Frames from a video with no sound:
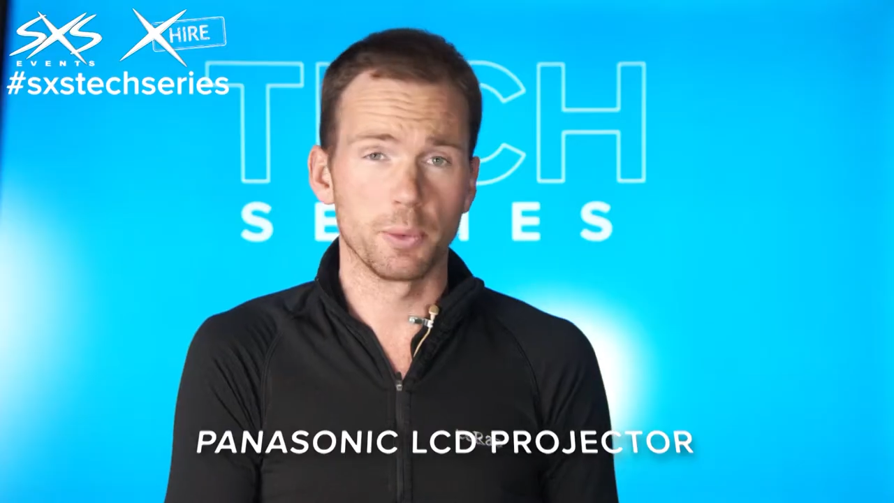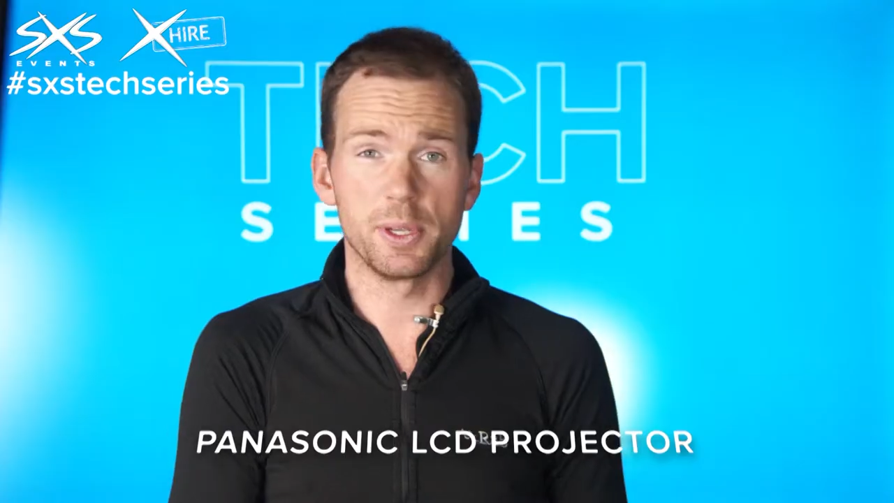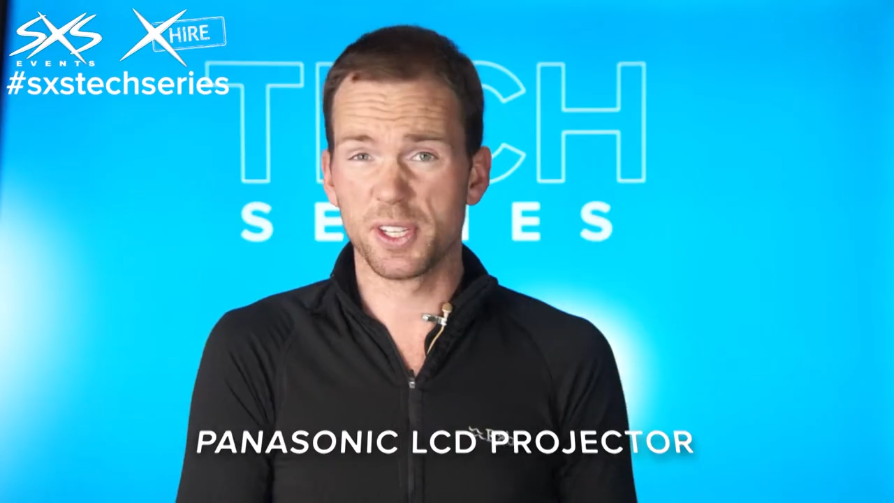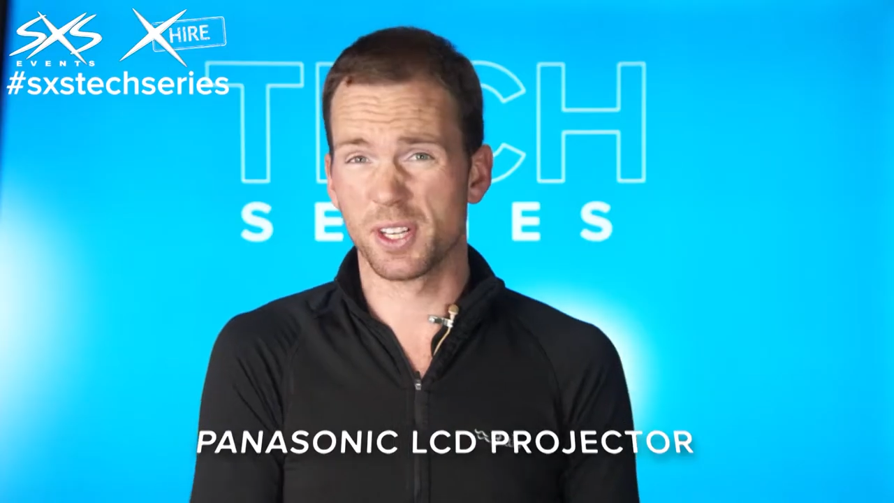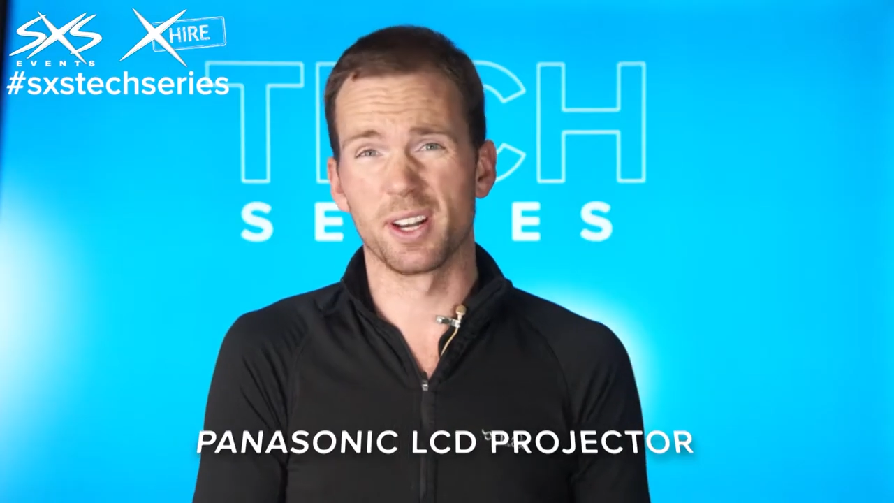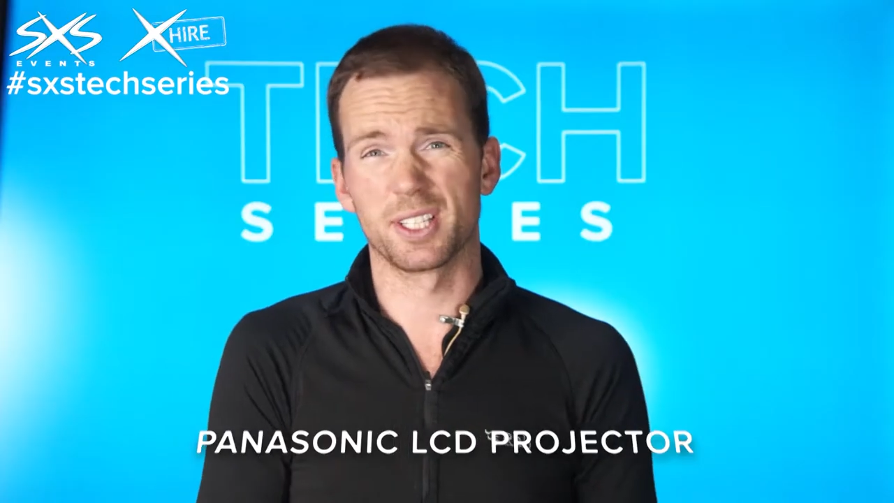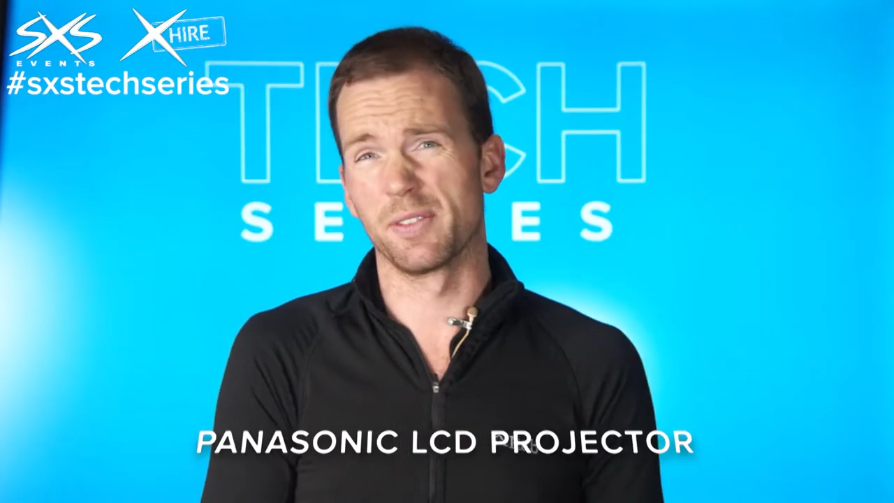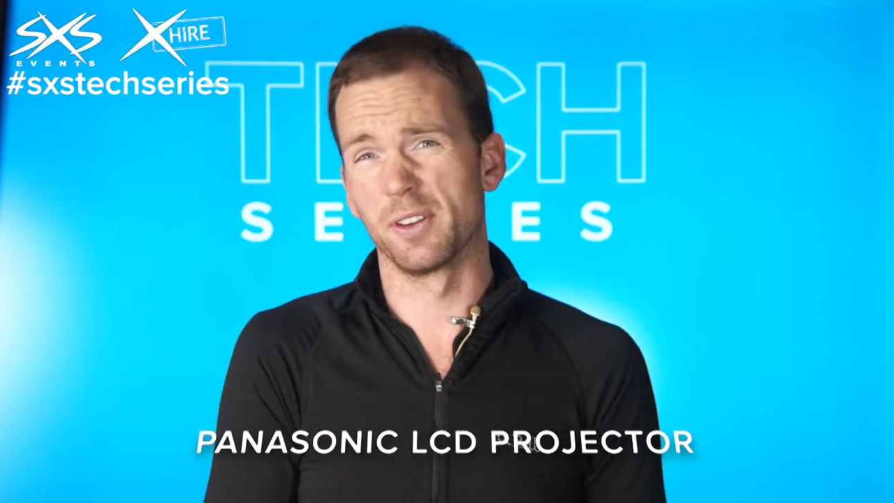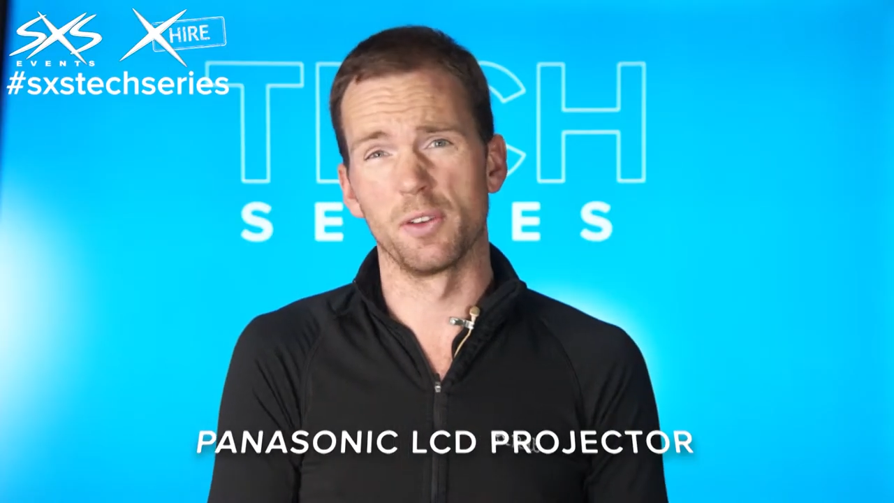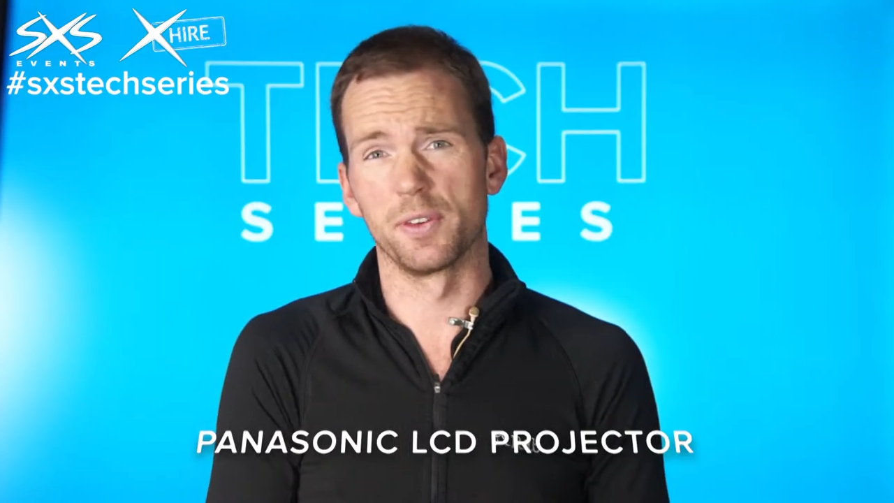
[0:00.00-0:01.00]
we use this kind of
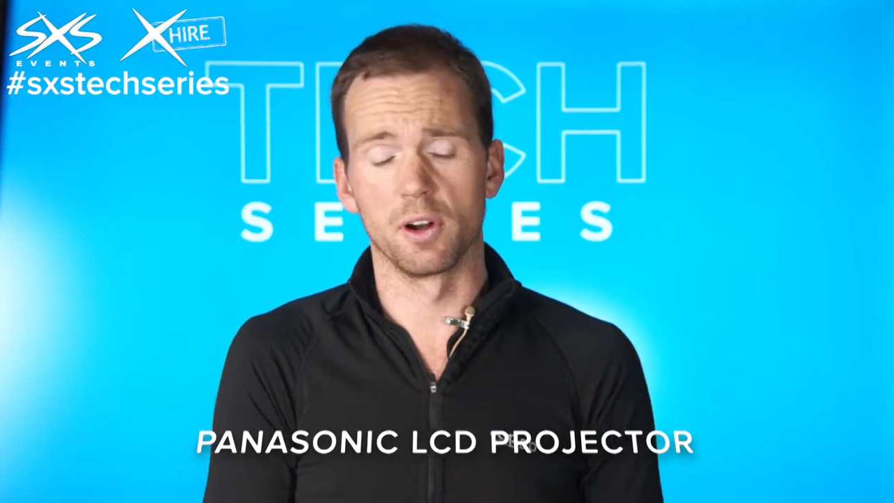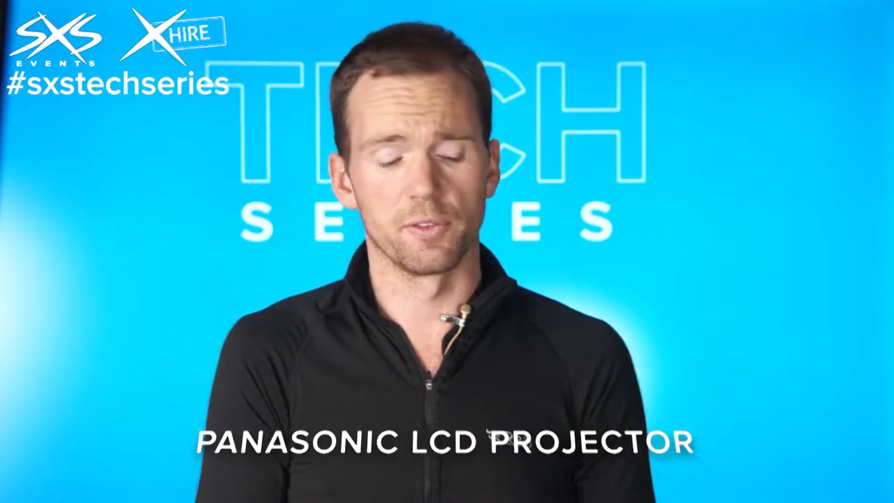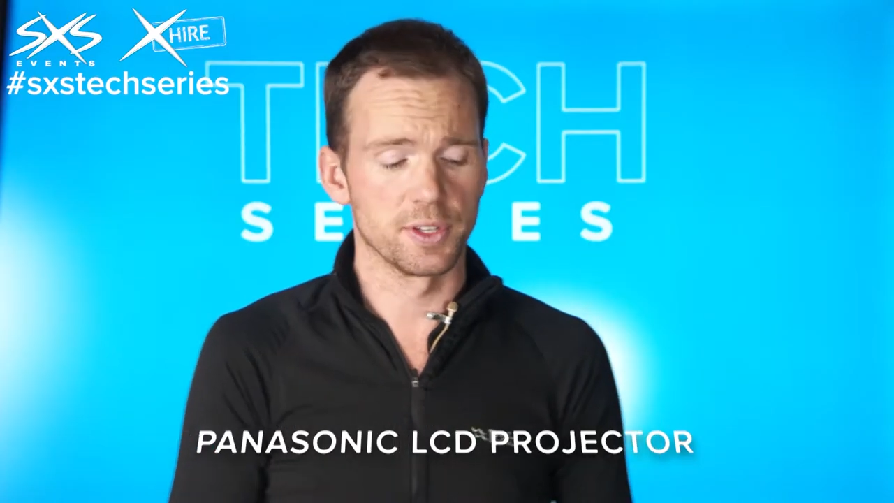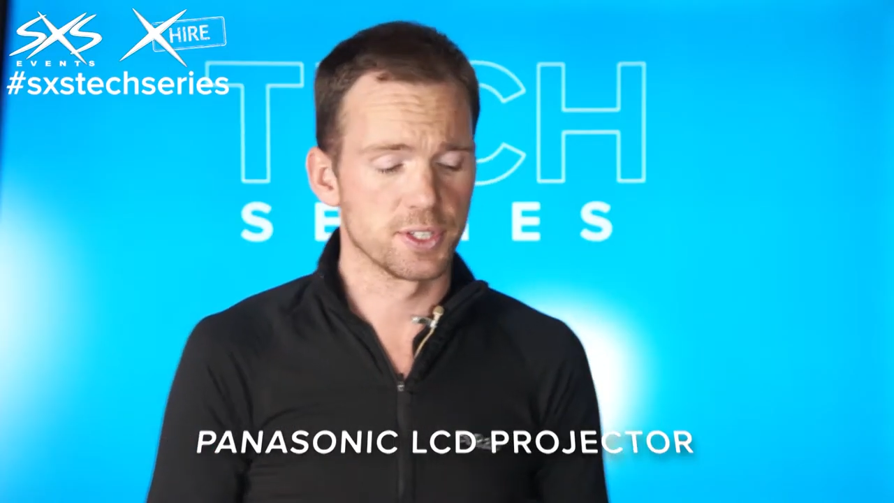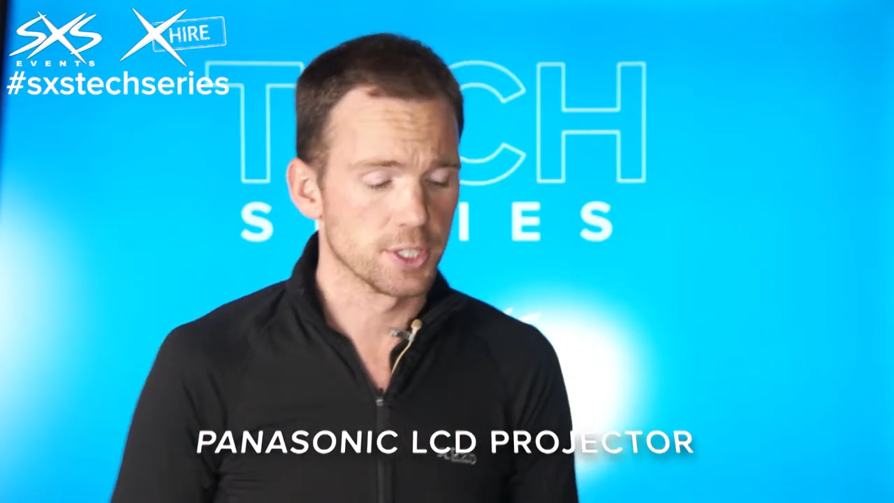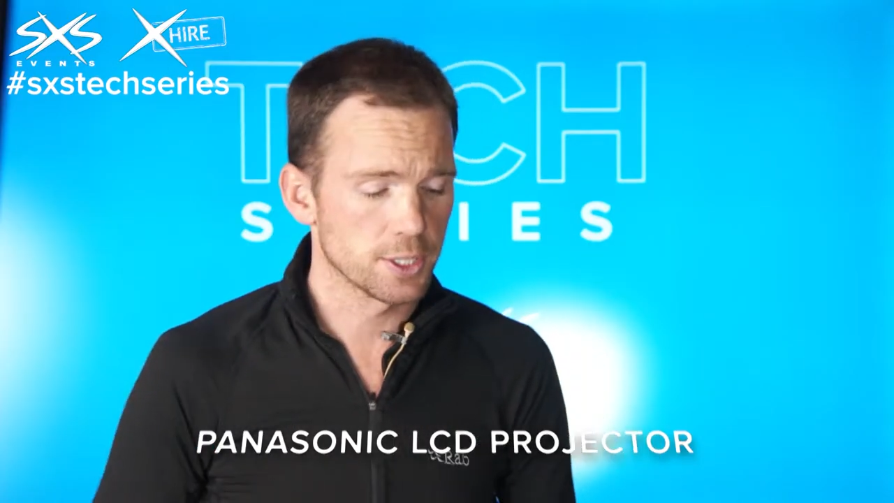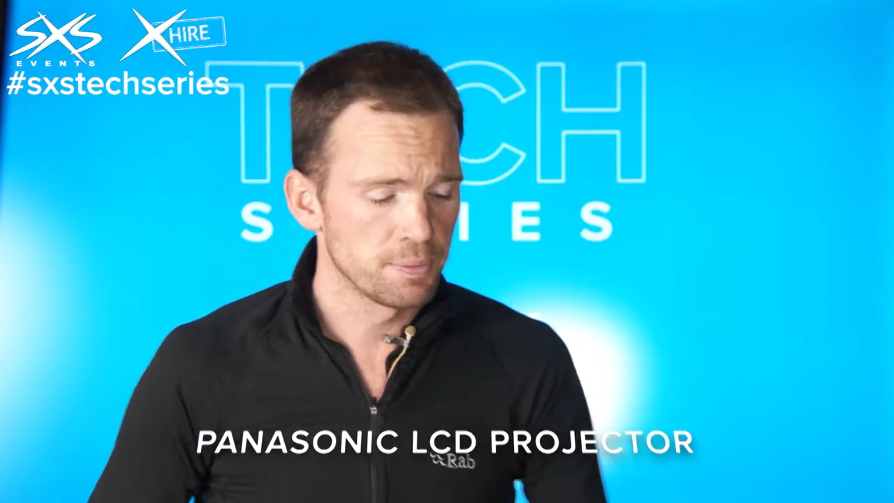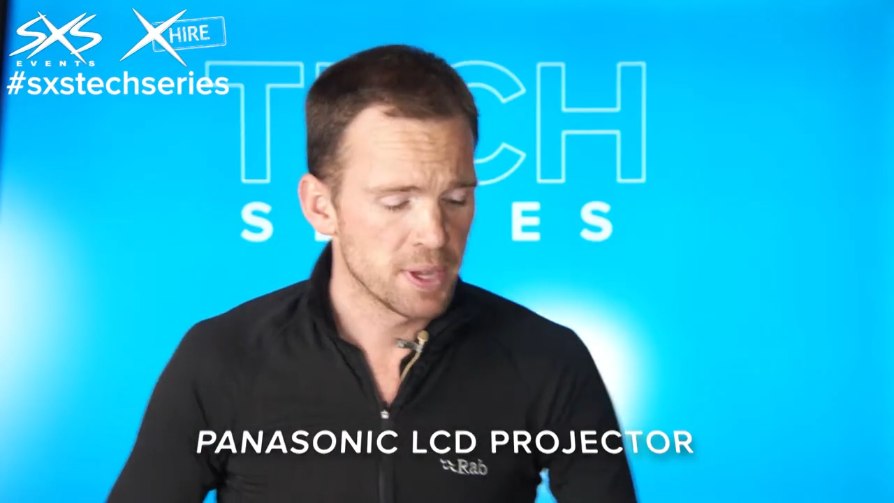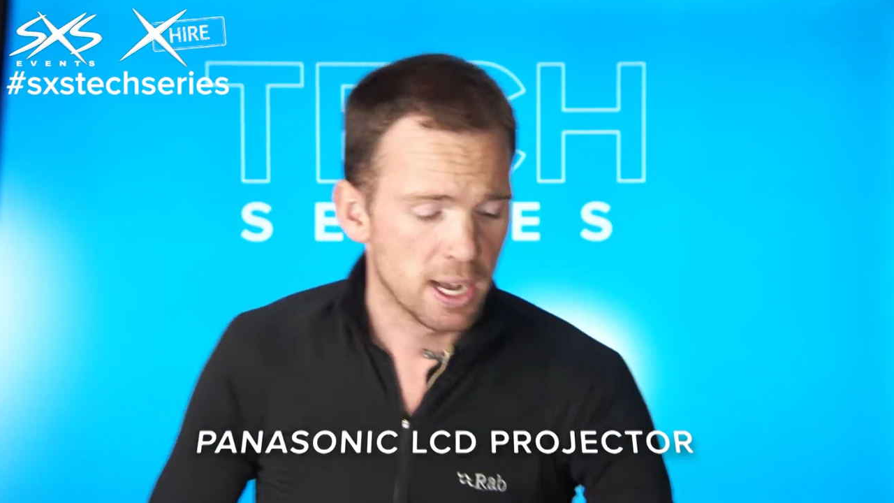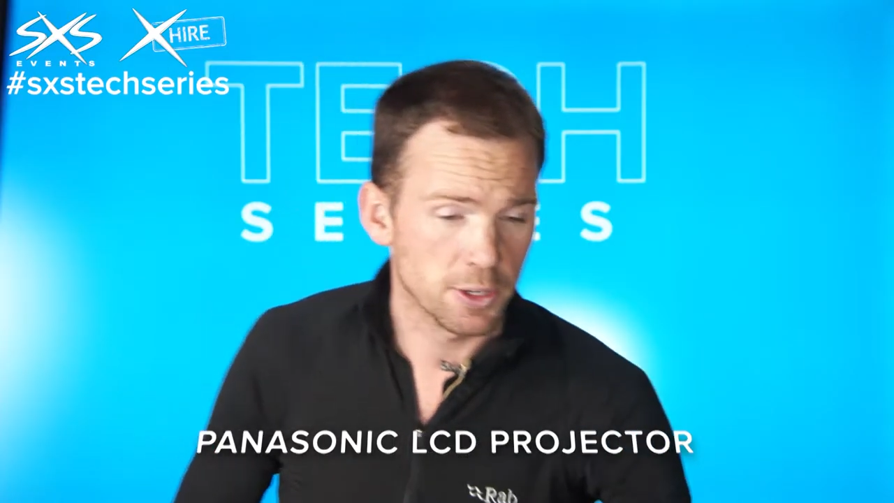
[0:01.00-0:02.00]
stuff a lot for conferences. I'll